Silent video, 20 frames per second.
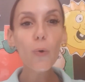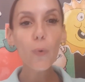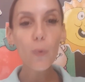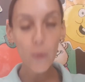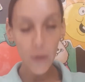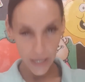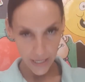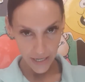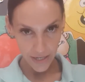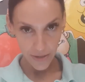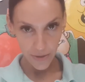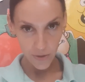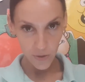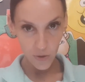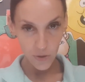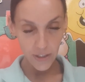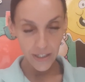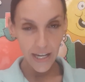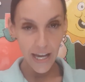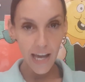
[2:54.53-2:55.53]
red,
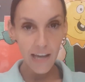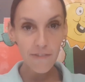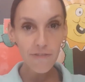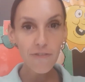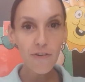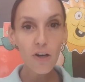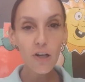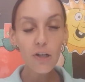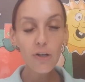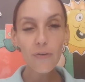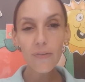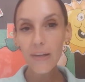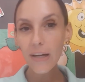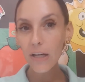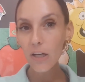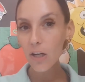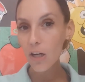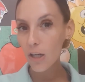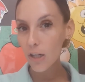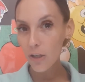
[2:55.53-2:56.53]
okay? Follow the
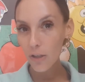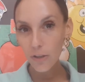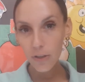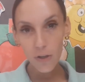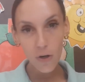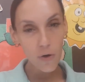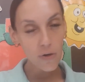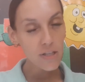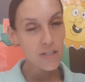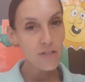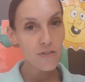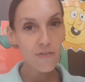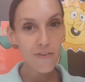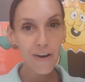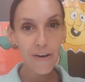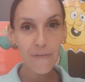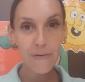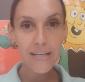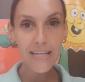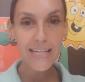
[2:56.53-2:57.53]
color code, is
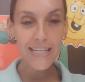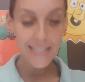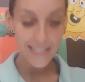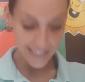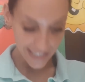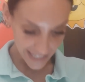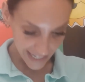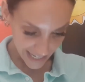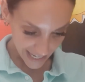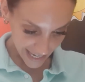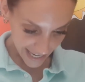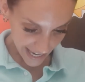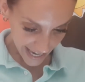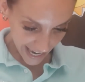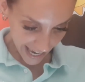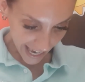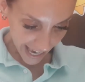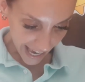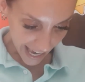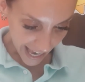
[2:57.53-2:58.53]
very easy.
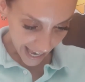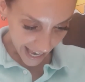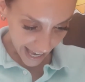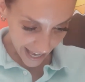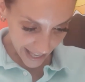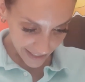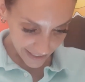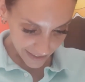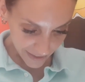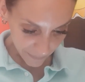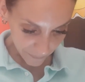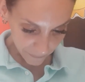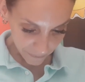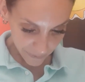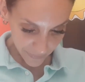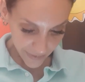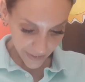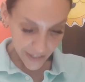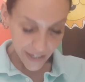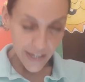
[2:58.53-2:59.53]
And
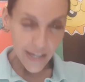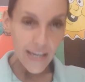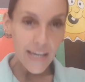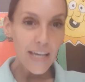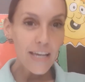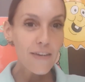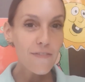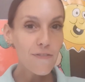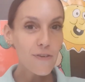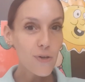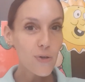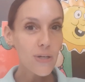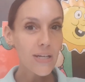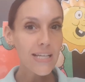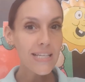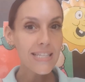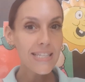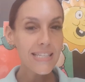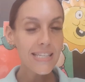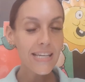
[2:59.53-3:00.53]
if you
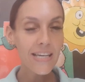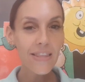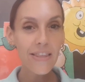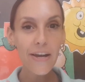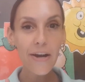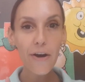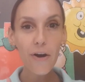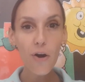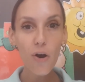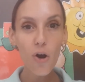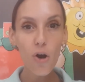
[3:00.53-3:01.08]
can see, there are